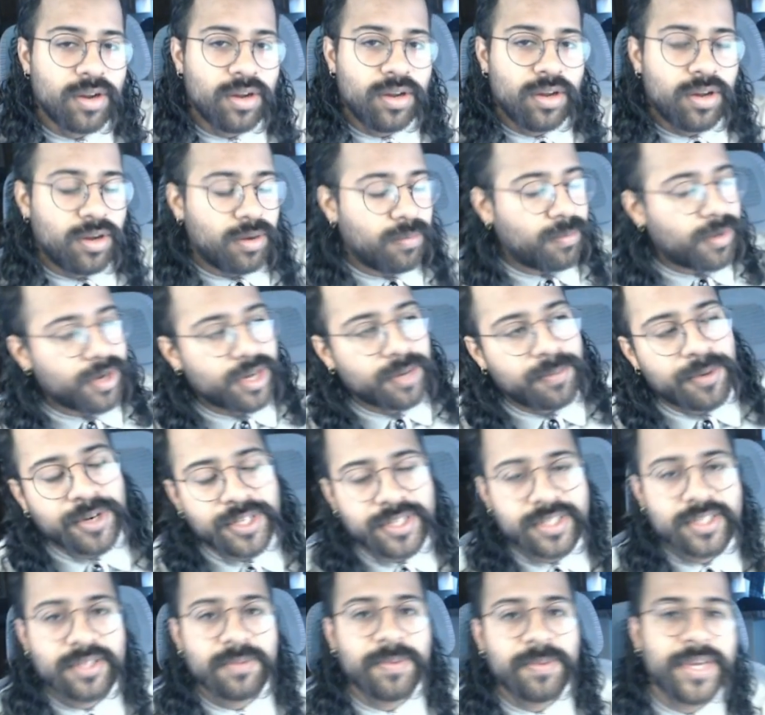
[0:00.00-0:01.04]
Market
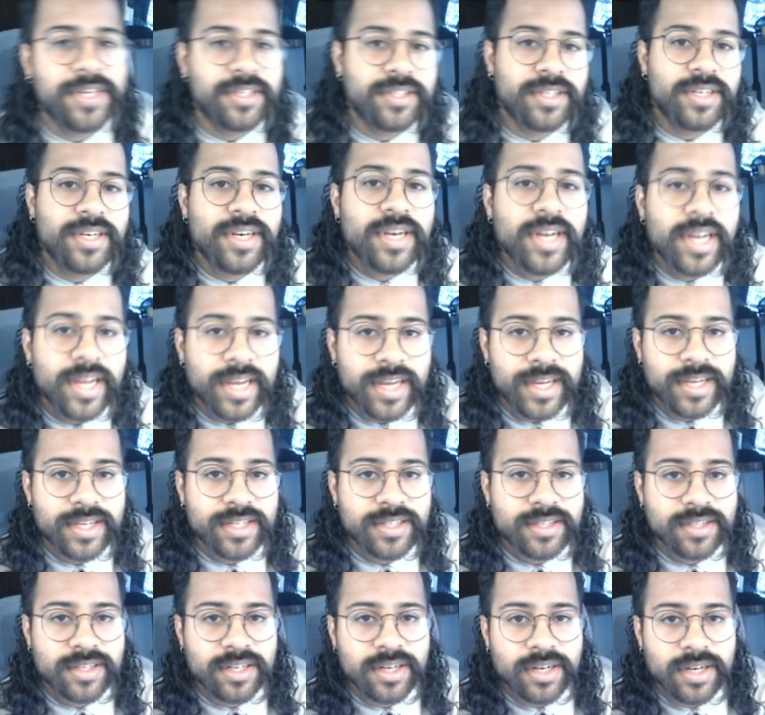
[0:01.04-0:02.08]
participation
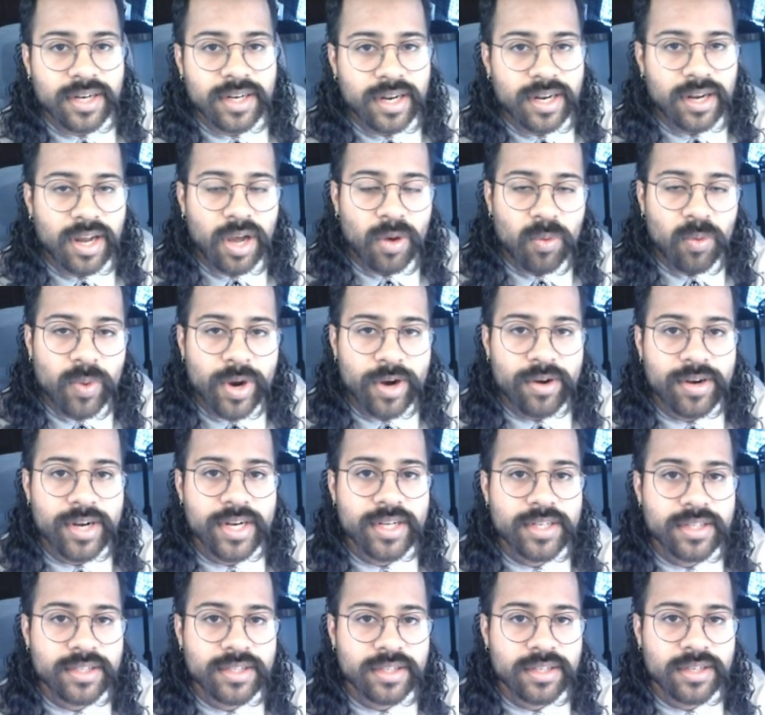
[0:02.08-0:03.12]
is
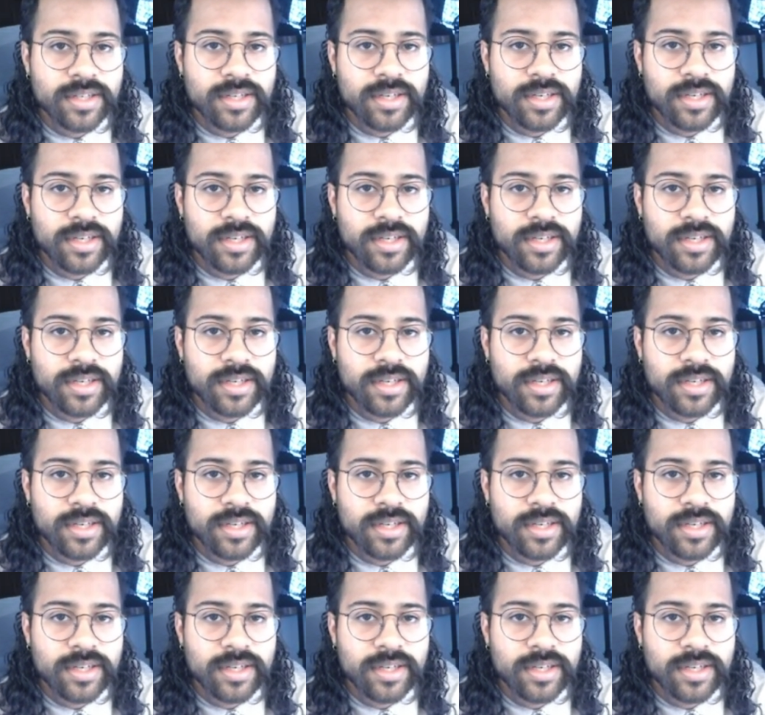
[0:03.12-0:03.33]
awareness,